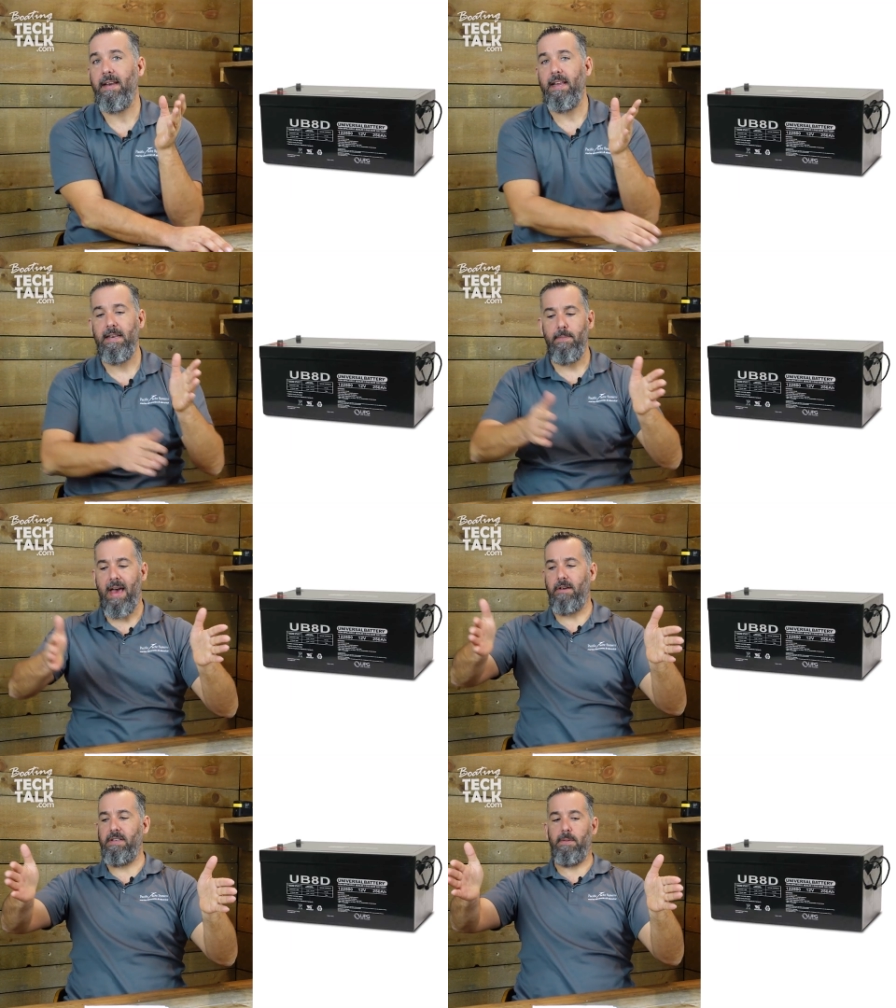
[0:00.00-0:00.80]
An AD
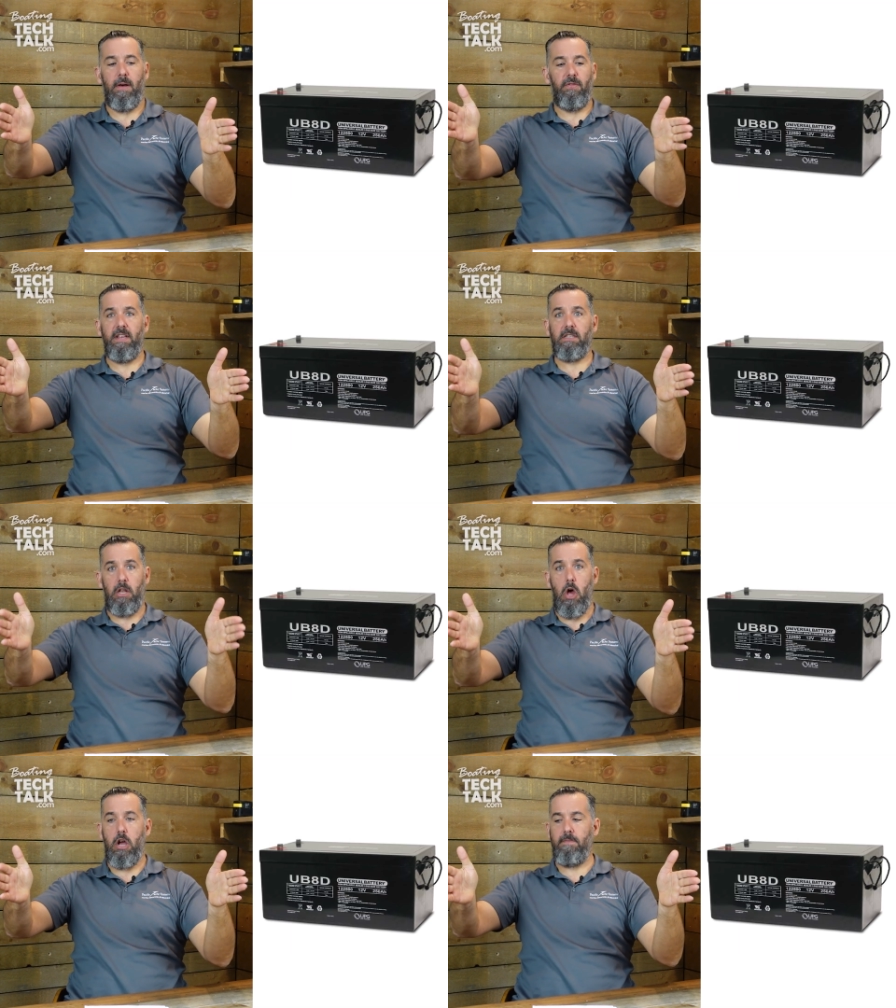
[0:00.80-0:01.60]
battery is about this
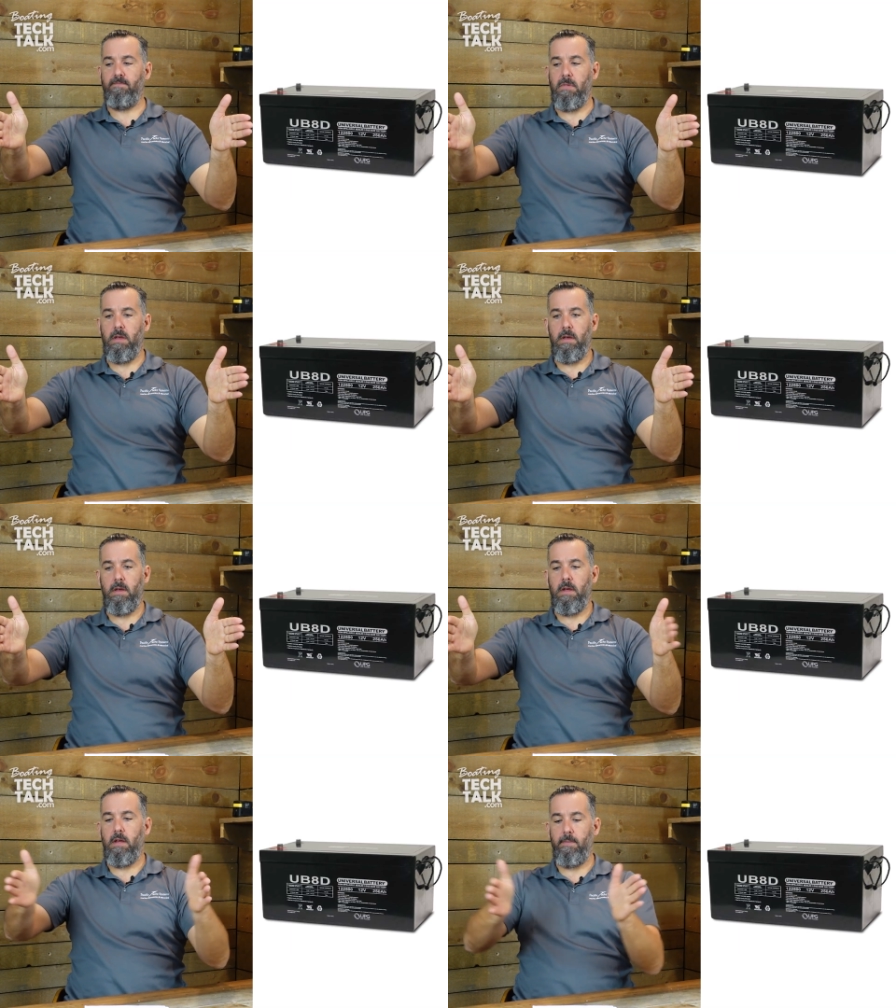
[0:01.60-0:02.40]
long,
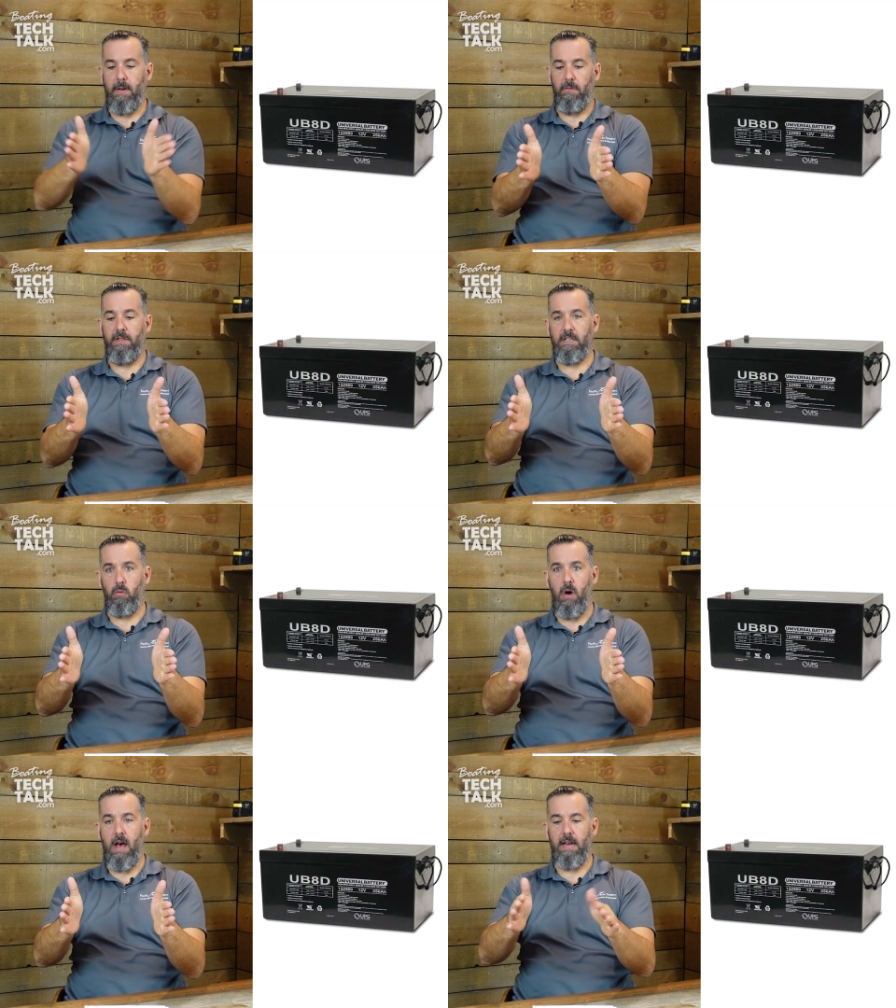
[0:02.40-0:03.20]
about this
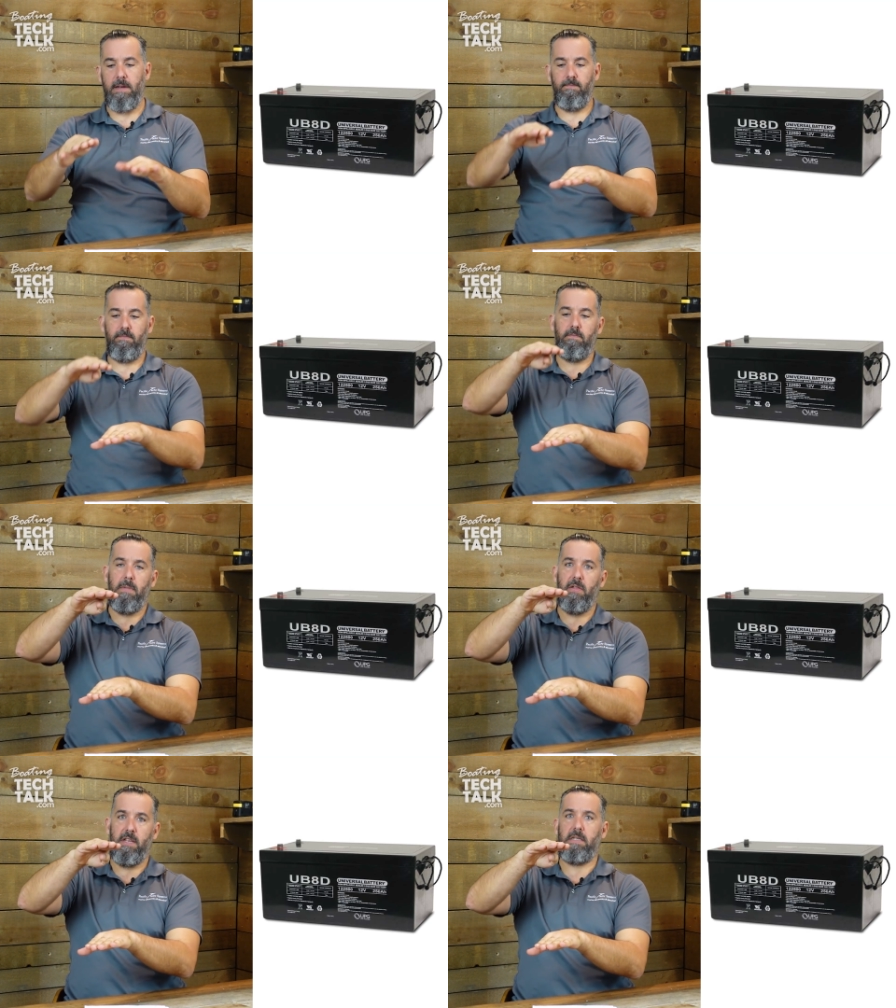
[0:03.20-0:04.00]
wide,
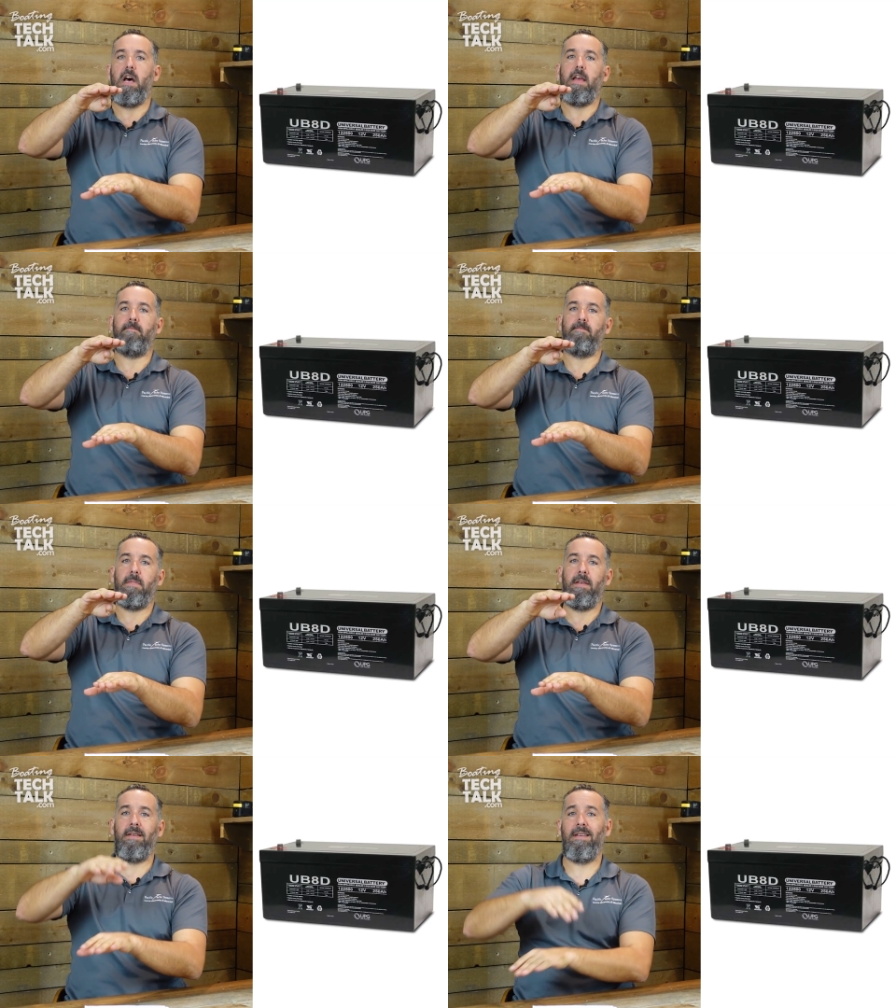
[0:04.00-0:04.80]
about this high.
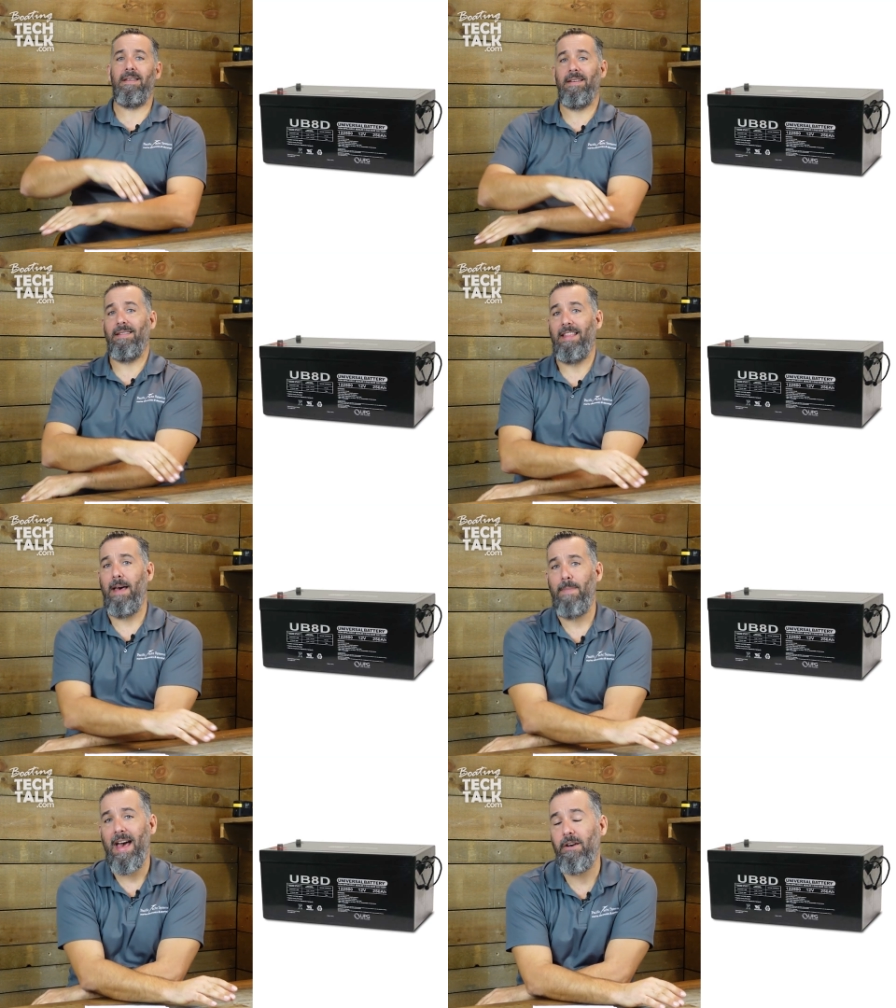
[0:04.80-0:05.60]

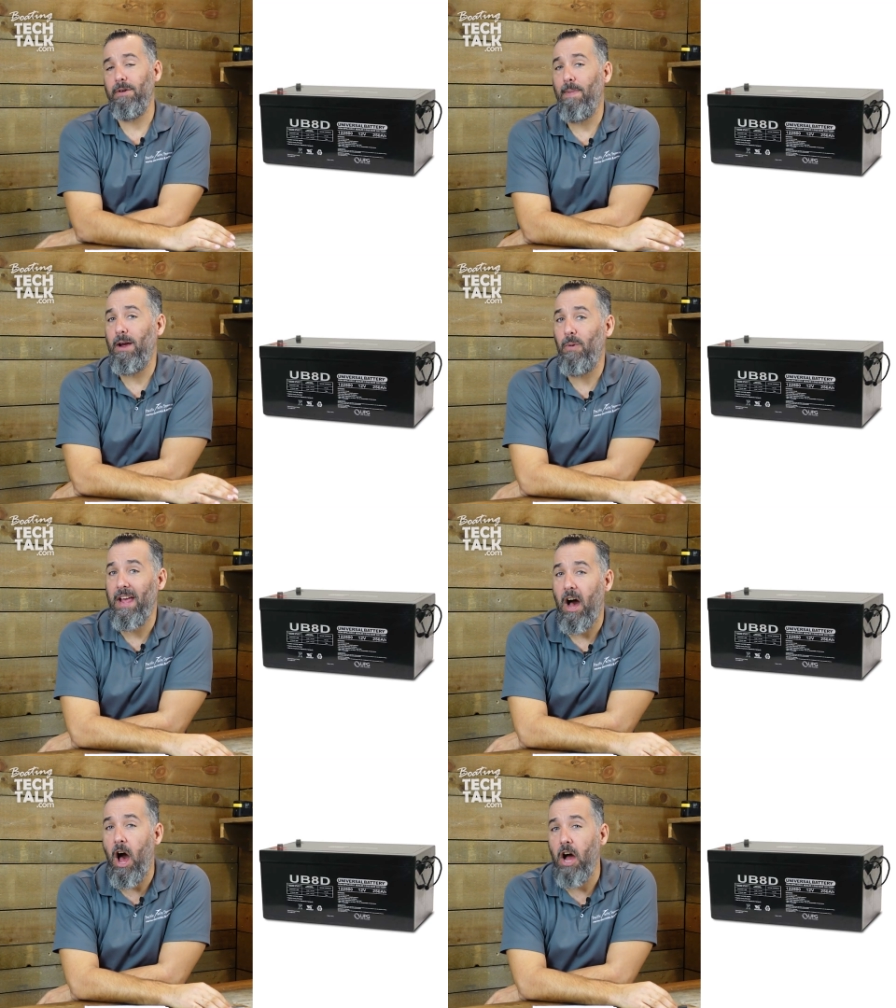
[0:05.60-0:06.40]
That battery might weigh
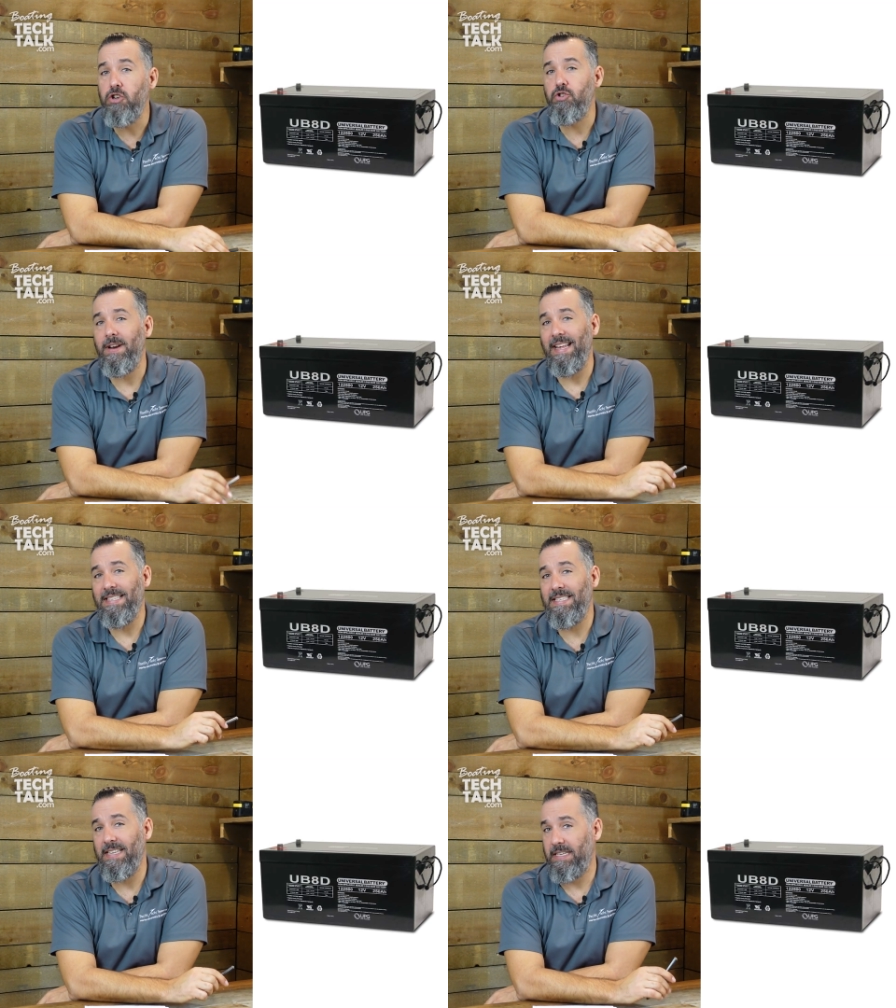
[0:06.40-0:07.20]

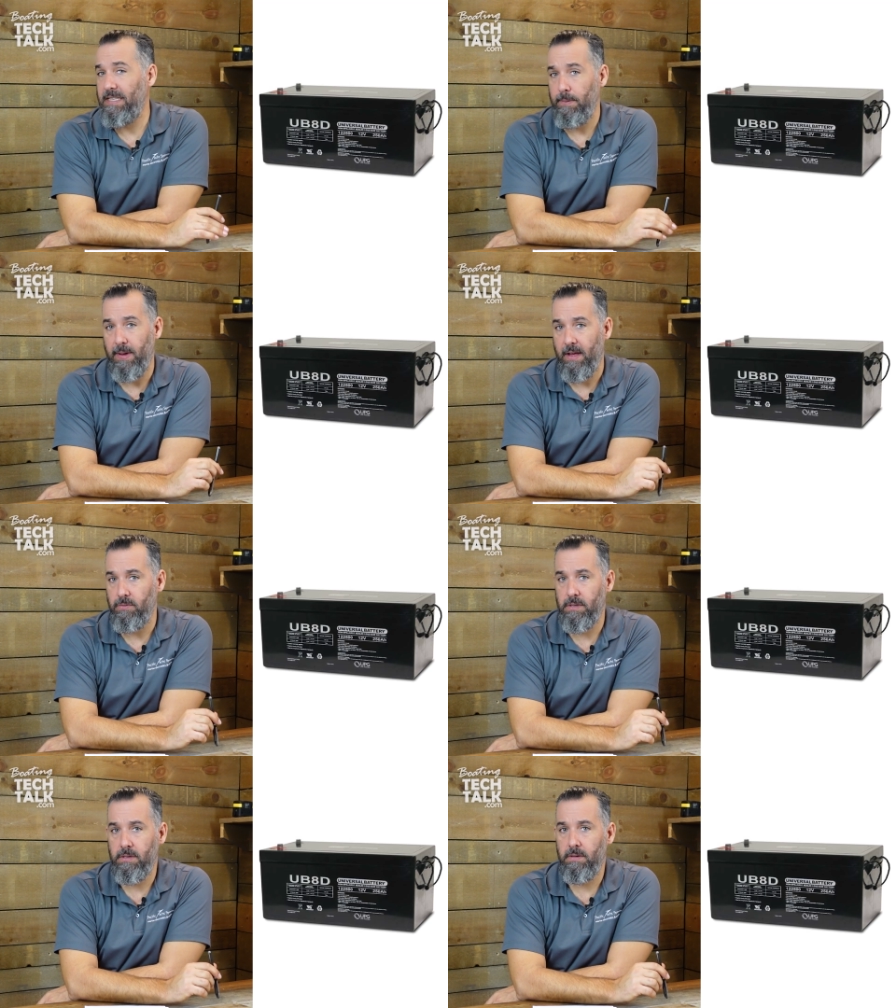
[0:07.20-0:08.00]
160
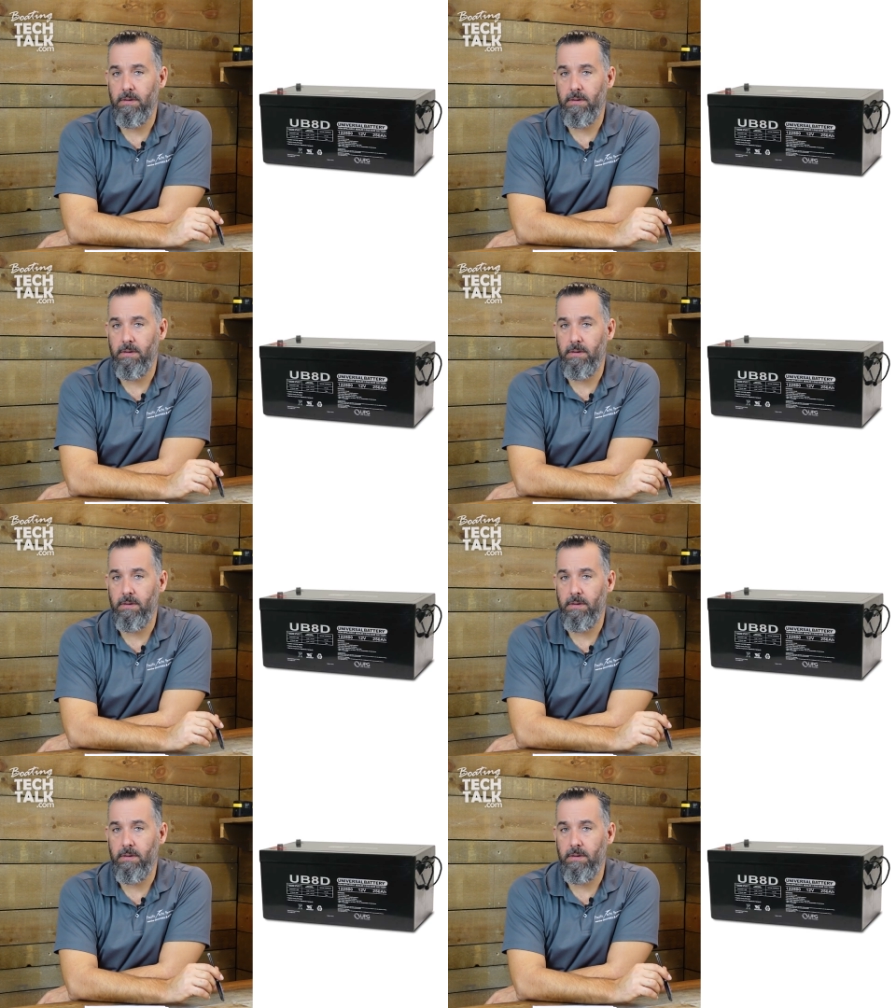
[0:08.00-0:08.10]
pounds.